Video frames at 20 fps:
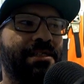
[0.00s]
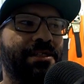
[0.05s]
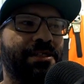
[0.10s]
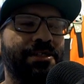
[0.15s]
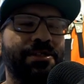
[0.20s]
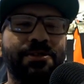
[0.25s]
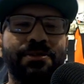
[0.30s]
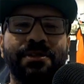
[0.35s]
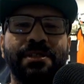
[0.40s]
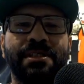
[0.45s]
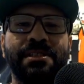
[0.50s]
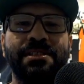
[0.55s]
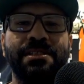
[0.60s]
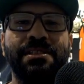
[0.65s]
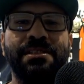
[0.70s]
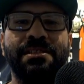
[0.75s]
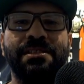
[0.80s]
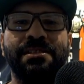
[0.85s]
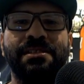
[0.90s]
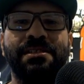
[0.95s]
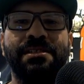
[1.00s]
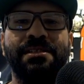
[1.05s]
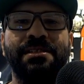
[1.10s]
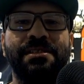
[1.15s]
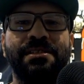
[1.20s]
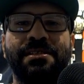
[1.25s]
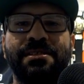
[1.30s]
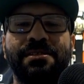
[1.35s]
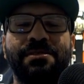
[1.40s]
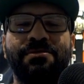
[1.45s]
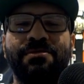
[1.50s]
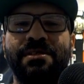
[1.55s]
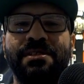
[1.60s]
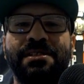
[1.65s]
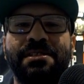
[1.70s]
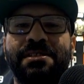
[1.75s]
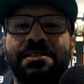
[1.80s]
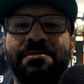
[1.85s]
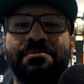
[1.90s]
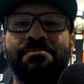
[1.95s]
This
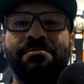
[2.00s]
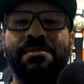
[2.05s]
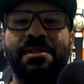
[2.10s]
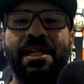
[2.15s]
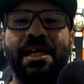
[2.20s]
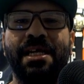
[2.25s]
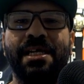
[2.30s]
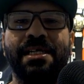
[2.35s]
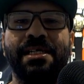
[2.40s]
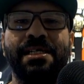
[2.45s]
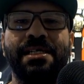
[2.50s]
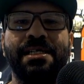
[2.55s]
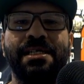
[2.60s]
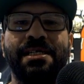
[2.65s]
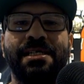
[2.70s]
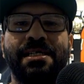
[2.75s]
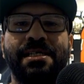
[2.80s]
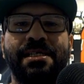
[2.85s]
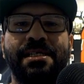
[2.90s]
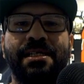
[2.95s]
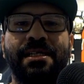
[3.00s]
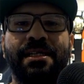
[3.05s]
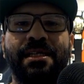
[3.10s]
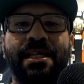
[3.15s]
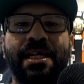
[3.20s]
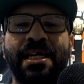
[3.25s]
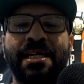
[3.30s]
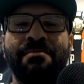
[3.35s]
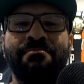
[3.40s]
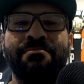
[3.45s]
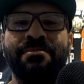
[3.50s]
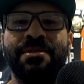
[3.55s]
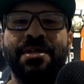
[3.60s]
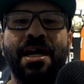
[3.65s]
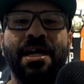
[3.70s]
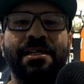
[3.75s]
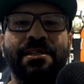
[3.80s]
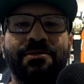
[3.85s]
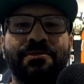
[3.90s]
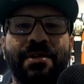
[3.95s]
wasn't some like lame
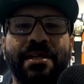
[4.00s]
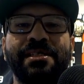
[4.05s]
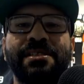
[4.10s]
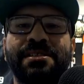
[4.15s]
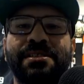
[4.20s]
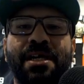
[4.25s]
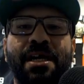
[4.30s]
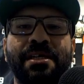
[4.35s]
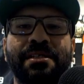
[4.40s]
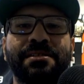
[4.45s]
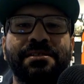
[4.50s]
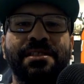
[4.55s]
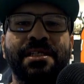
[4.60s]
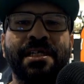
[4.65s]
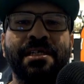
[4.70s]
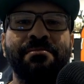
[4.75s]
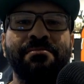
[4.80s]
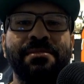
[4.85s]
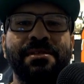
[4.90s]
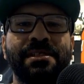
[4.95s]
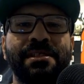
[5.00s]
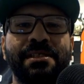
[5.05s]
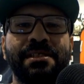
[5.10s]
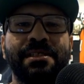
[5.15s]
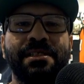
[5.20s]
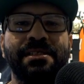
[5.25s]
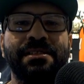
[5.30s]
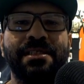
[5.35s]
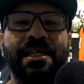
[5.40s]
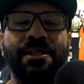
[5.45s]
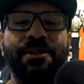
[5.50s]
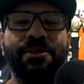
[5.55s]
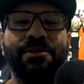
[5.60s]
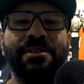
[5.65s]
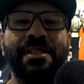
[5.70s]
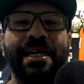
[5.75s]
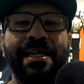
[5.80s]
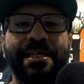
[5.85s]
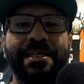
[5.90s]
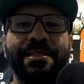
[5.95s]
duck Red Sox team that looked
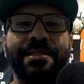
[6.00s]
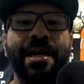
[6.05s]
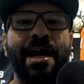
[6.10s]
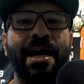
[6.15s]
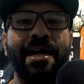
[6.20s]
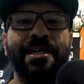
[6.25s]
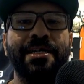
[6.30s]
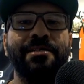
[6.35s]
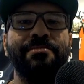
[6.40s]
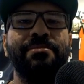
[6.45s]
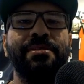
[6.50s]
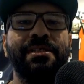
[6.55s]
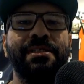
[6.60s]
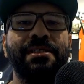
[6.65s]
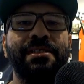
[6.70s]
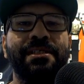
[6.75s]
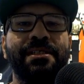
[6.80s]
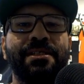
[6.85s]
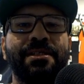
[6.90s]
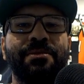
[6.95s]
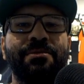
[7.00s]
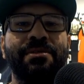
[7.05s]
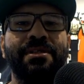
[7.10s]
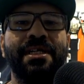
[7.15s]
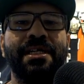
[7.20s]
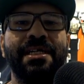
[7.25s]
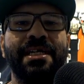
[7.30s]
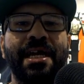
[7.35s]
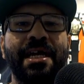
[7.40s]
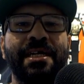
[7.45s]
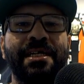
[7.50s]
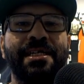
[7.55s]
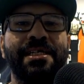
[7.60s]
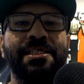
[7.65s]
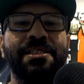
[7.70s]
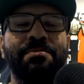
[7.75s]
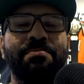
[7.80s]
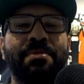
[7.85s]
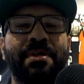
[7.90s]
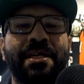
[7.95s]
like garb when the
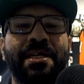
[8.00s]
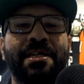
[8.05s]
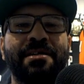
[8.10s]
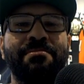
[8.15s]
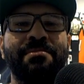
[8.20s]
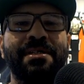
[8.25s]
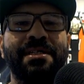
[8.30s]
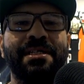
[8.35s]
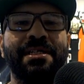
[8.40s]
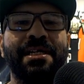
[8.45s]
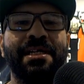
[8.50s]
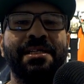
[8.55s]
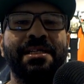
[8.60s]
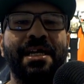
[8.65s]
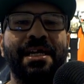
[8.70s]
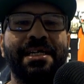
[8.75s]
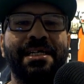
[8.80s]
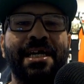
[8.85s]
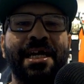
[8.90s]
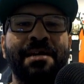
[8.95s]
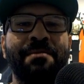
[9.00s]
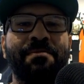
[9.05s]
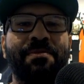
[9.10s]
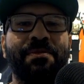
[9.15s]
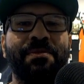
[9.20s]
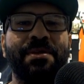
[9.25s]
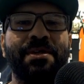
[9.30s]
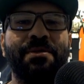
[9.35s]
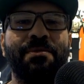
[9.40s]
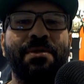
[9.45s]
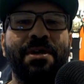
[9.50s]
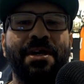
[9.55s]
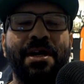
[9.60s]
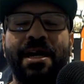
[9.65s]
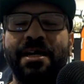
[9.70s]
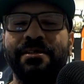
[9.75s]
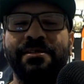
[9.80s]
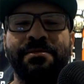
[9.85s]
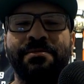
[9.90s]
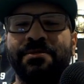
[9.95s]
Yankees played them in that game 3 of the walk.
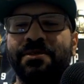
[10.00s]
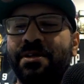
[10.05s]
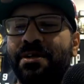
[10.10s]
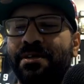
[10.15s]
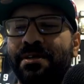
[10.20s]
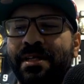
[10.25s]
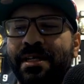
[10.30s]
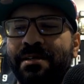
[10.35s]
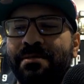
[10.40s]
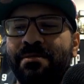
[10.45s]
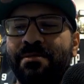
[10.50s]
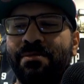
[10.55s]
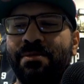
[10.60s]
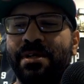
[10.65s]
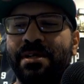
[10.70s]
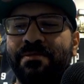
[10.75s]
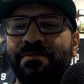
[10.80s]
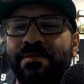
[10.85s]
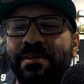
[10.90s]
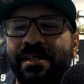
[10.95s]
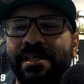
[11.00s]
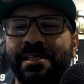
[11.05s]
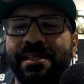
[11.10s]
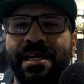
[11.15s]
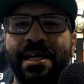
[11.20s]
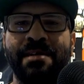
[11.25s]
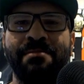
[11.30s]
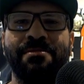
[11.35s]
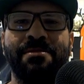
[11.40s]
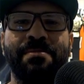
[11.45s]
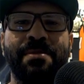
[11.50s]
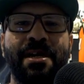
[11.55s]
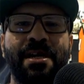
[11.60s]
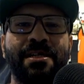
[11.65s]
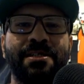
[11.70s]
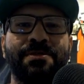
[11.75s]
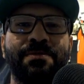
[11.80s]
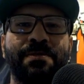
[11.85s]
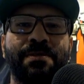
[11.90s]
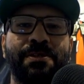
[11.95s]
I don't even know how they even won a fucking game, to be
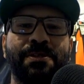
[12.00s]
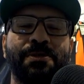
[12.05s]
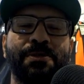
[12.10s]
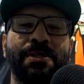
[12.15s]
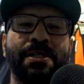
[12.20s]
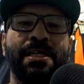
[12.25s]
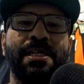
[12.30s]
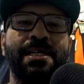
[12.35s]
honest with you.